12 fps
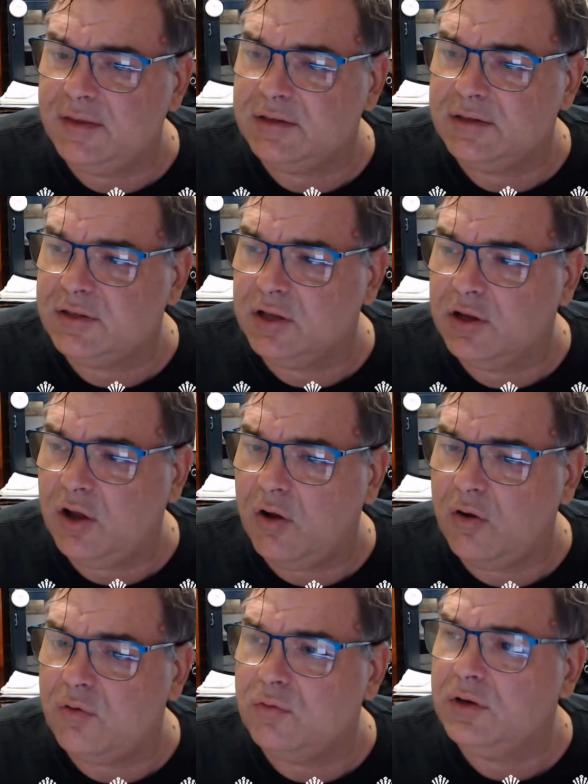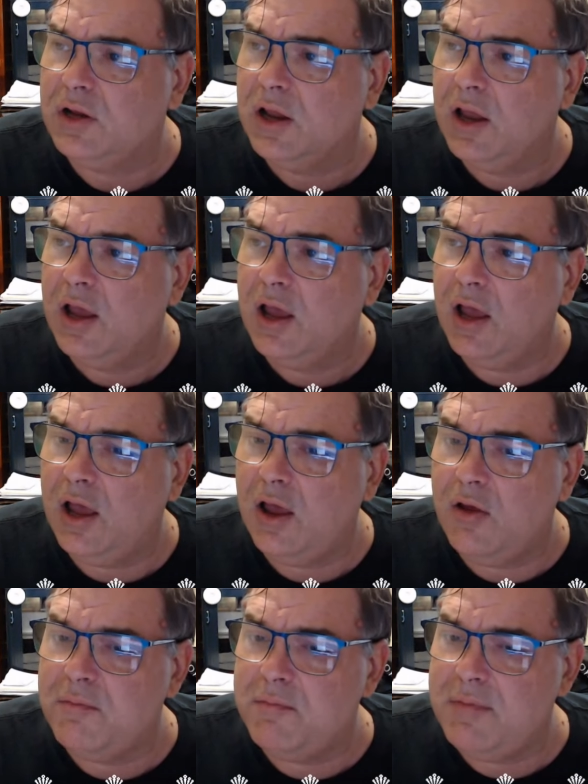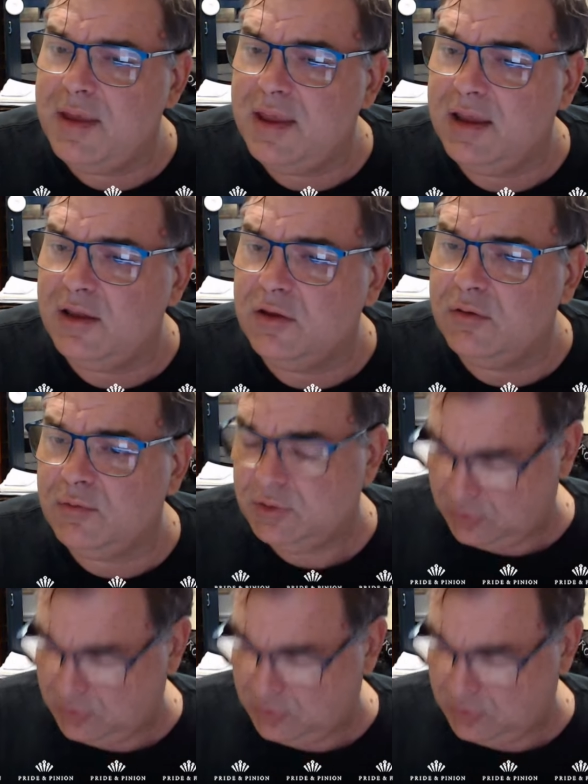is the gold Omega you were